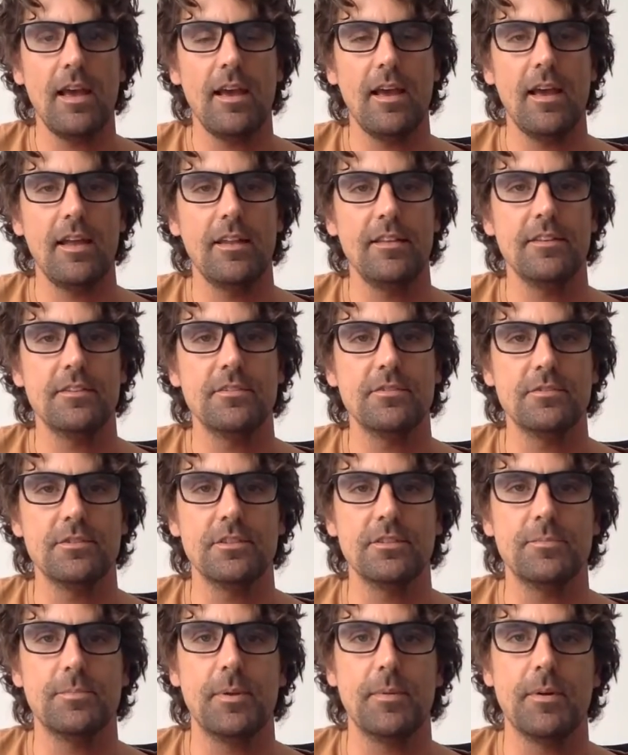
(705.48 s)
and this will
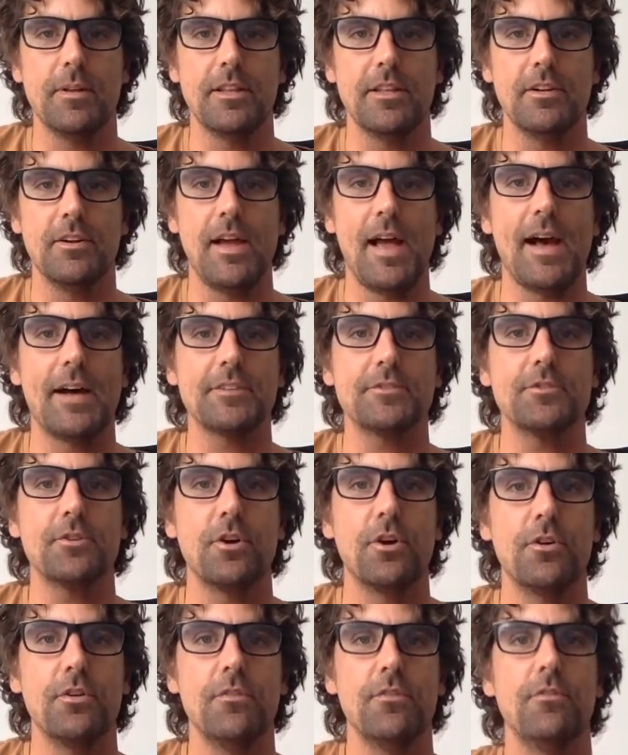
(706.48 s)
just be my little
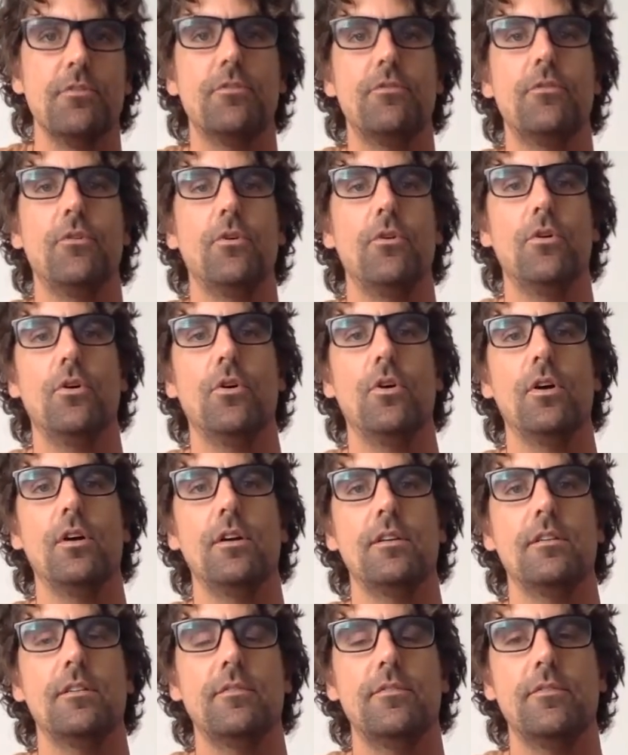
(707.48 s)
outro for
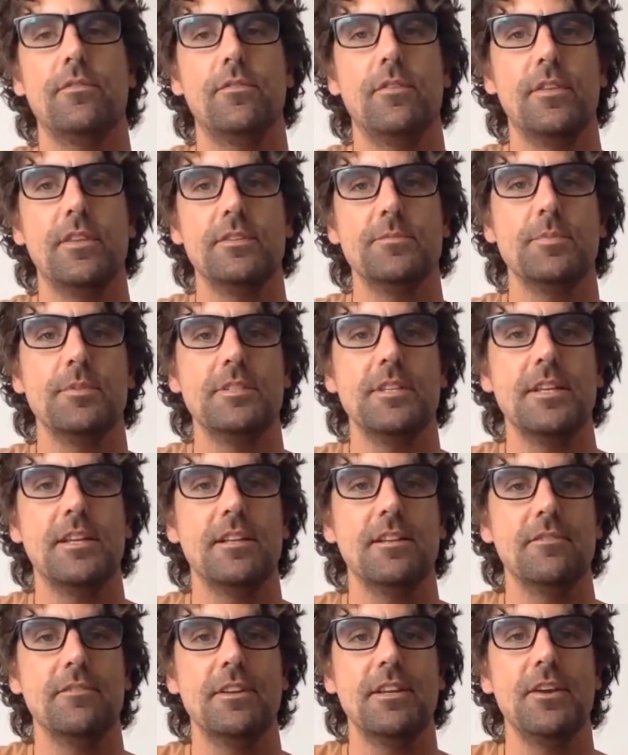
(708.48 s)
this
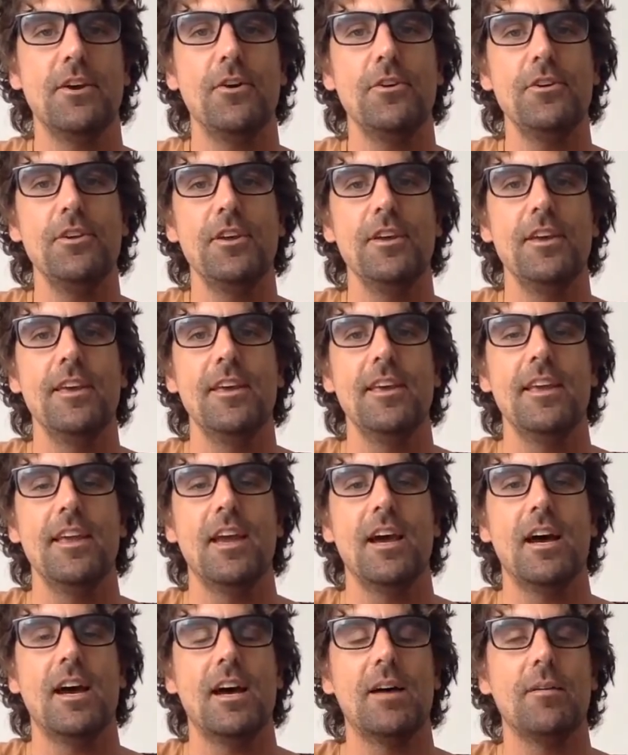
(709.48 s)
particular video.
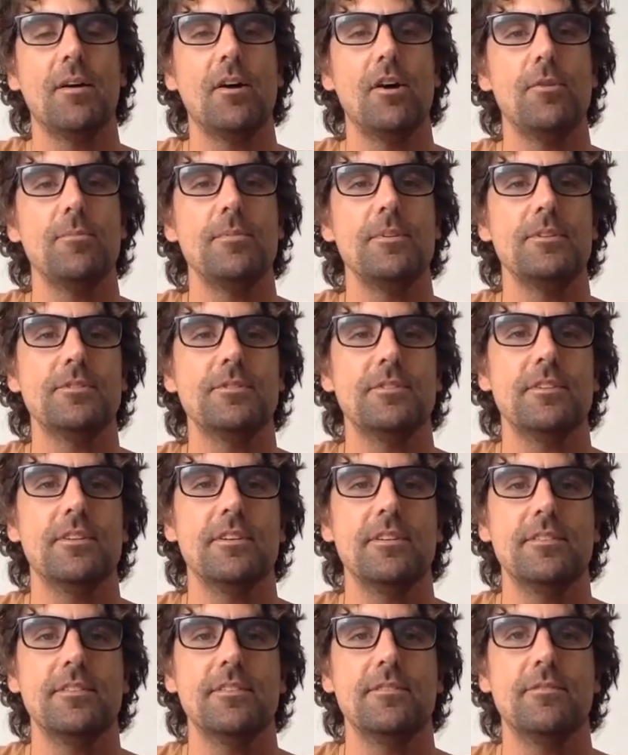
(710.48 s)
I hope this
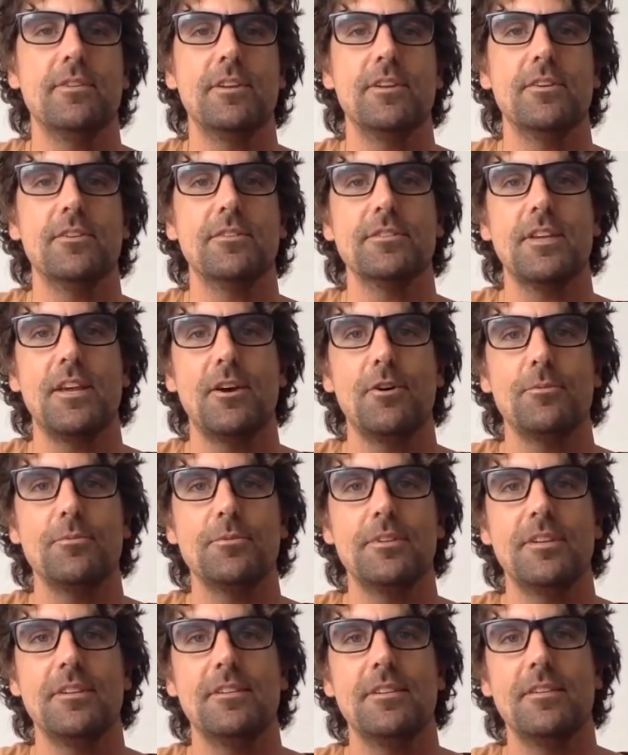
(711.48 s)
video has
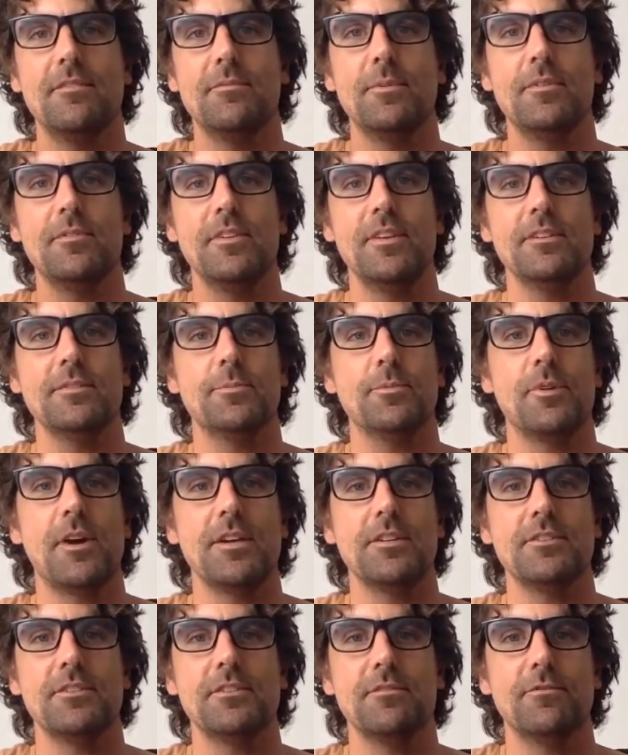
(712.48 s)
helped give a bit of
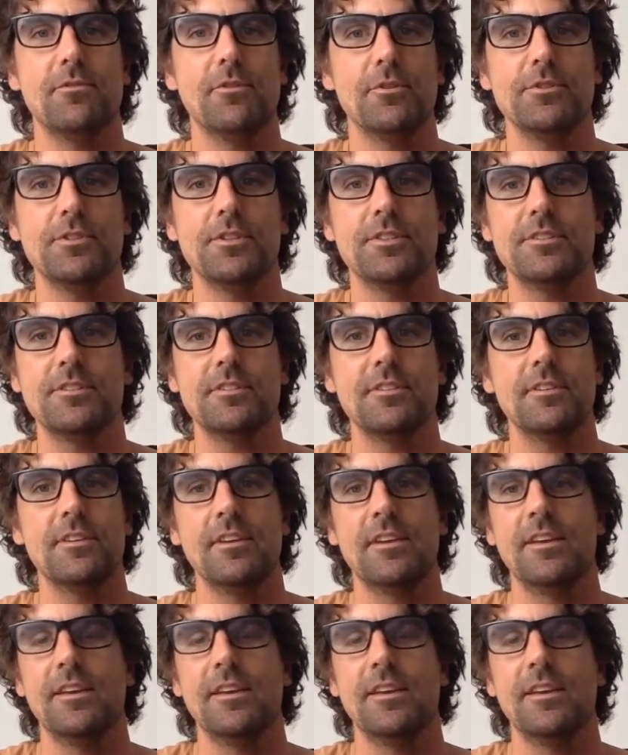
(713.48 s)
inspiration for just